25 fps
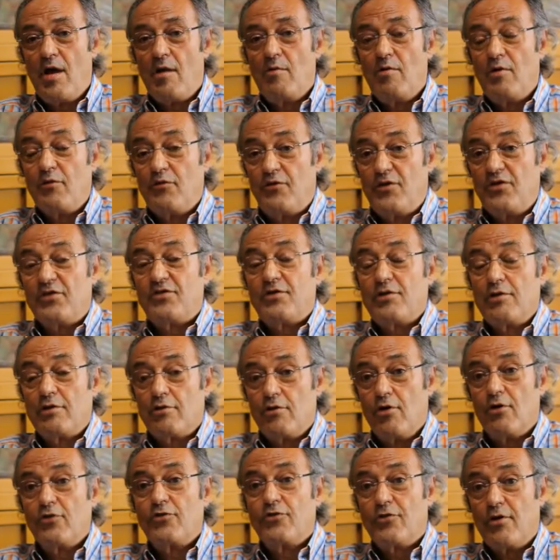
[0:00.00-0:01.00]
were fiscal
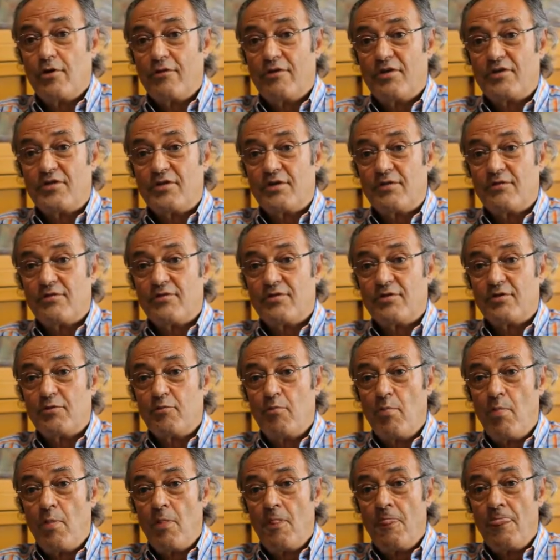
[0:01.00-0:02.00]
conservatives.
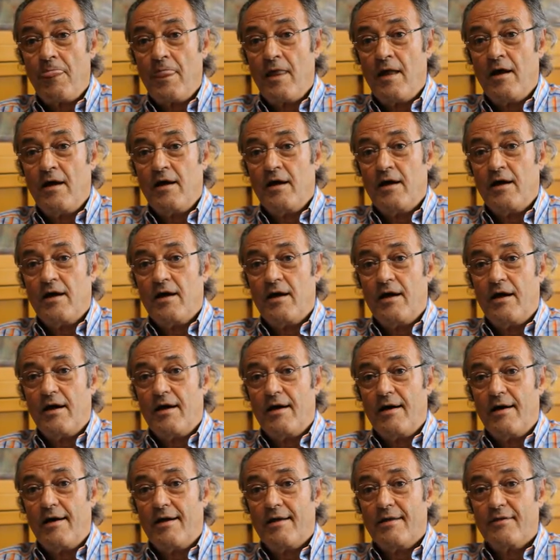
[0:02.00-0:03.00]

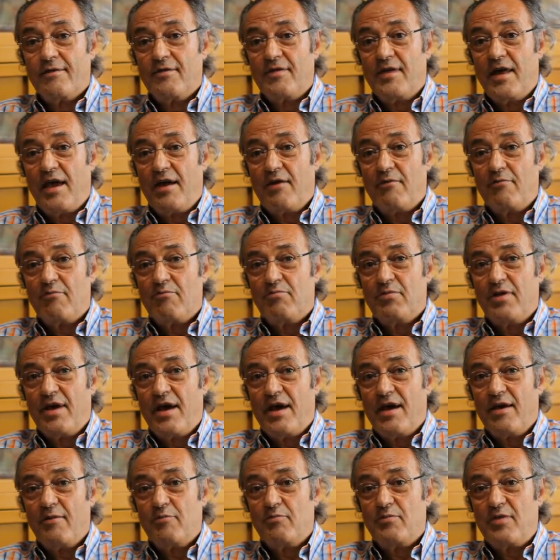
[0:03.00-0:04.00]
They
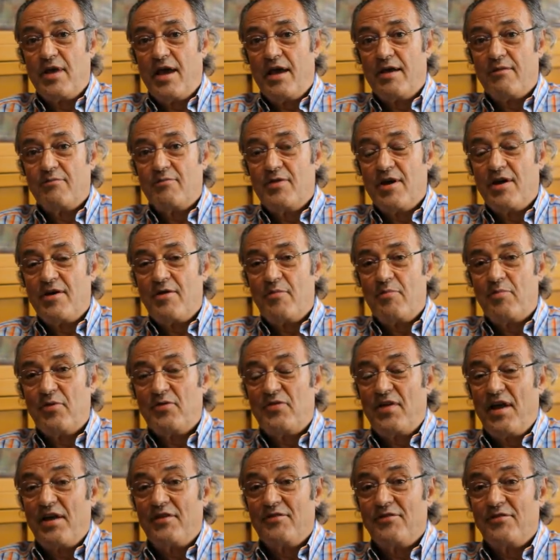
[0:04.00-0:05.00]

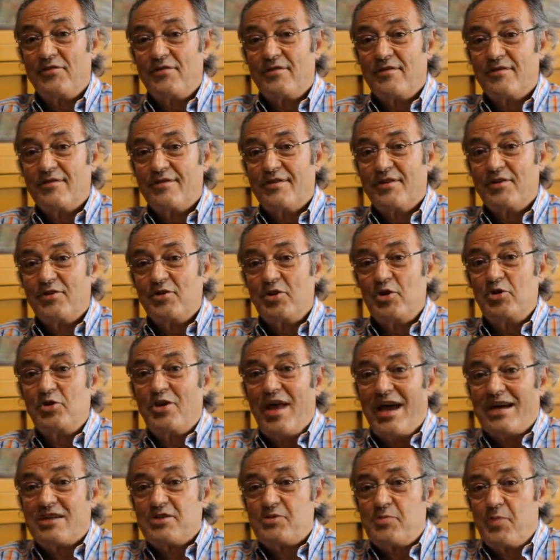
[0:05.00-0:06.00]
represent the
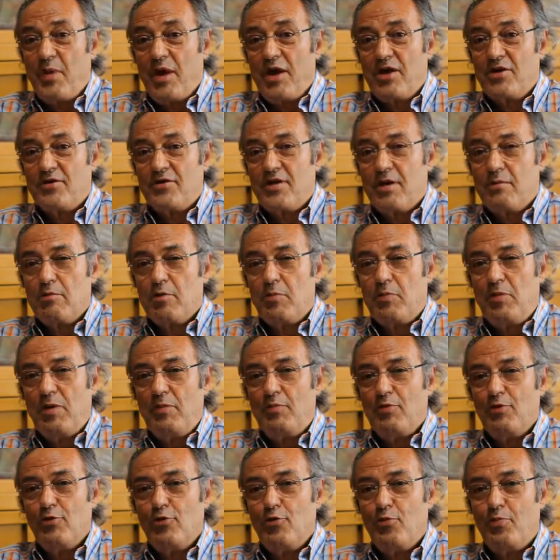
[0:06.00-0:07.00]
taxpayer. They were
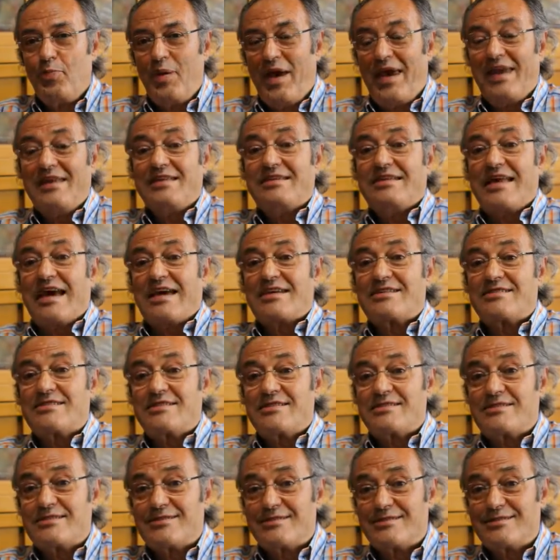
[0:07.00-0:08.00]
people who paid
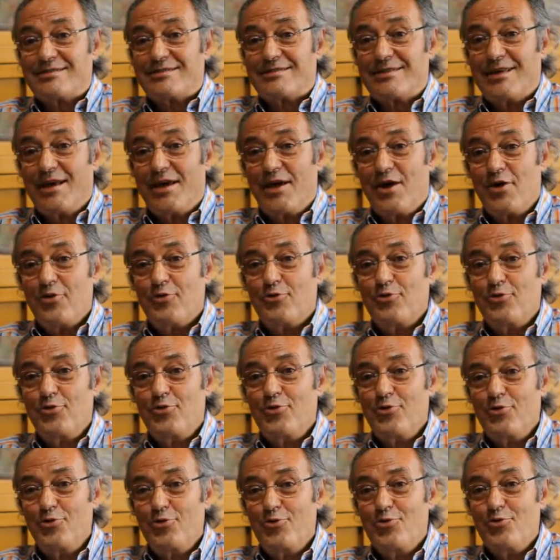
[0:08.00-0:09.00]
taxes, who
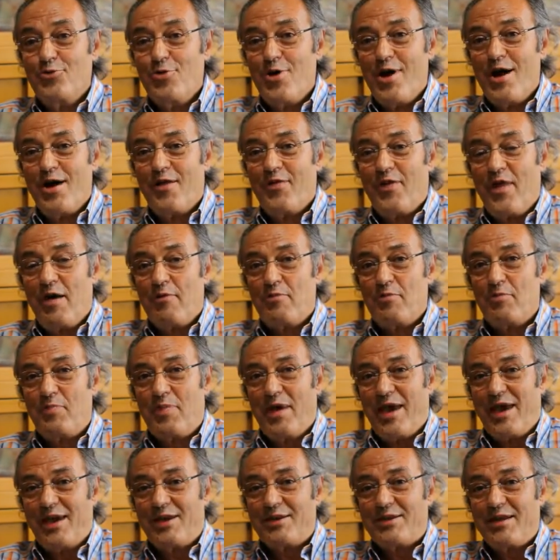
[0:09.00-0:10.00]
knew they were
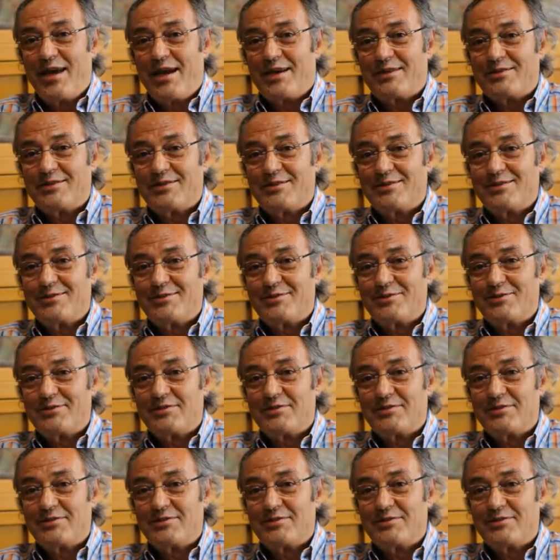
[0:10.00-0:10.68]
paying taxes.